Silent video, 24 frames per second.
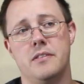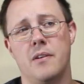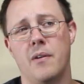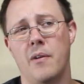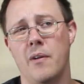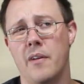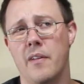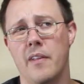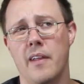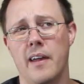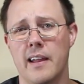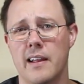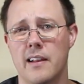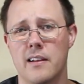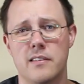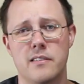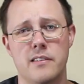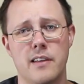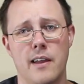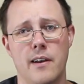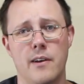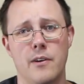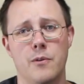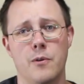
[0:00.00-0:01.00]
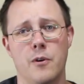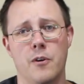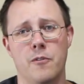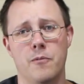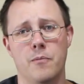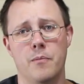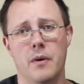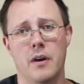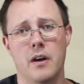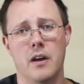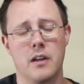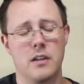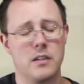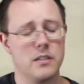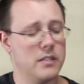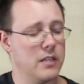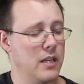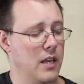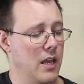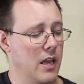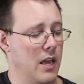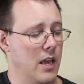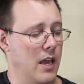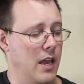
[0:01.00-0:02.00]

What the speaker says: They're only like 10 or 12 bucks,